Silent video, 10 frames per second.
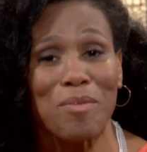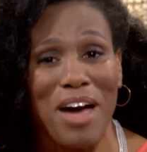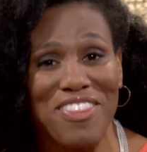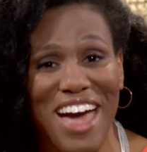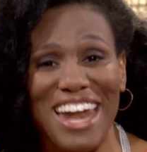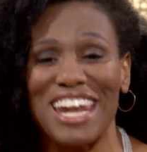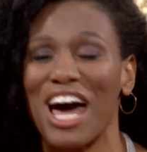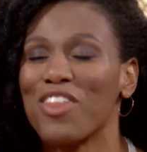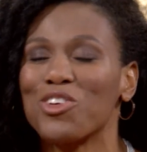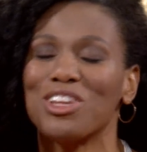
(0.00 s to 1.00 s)
about that and
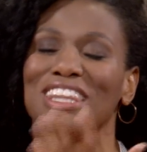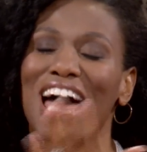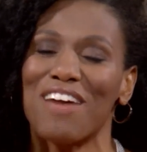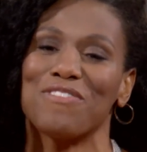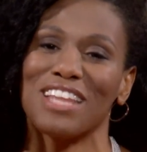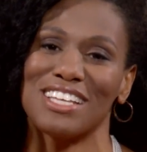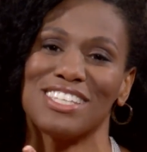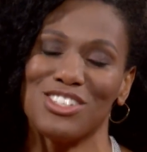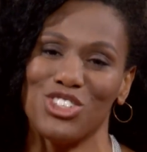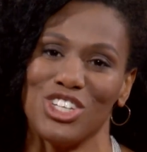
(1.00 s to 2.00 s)
other life
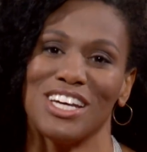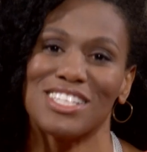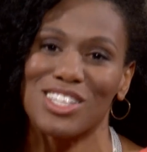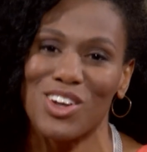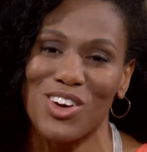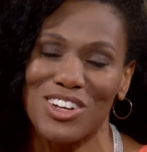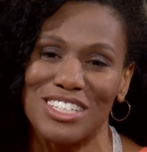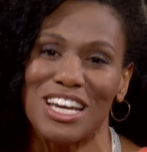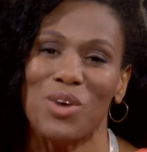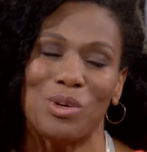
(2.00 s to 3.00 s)
lessons she has learned.
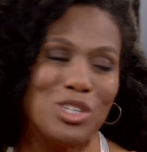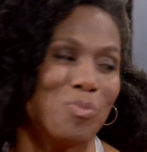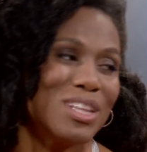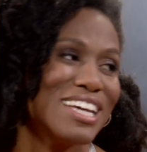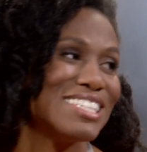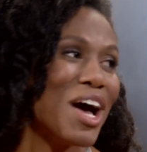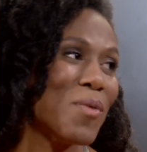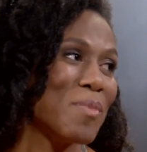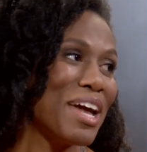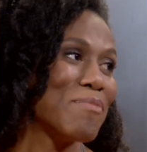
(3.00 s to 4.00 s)
Would you please
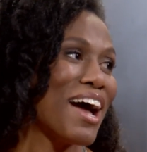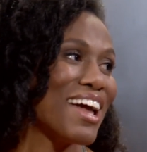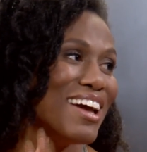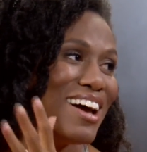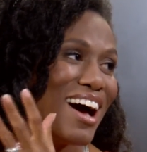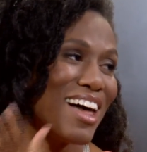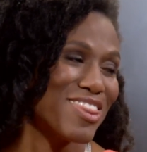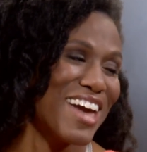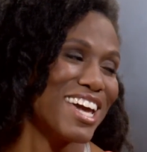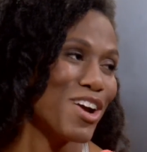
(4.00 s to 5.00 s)
help me by
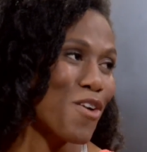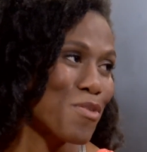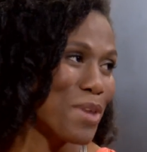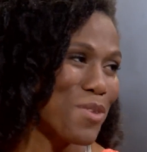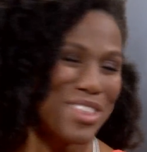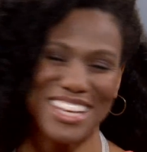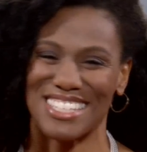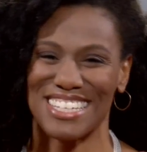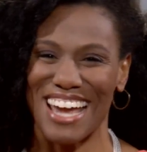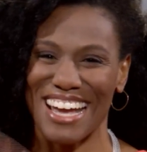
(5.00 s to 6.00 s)
thanking her for being with
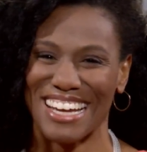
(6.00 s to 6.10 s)
us today?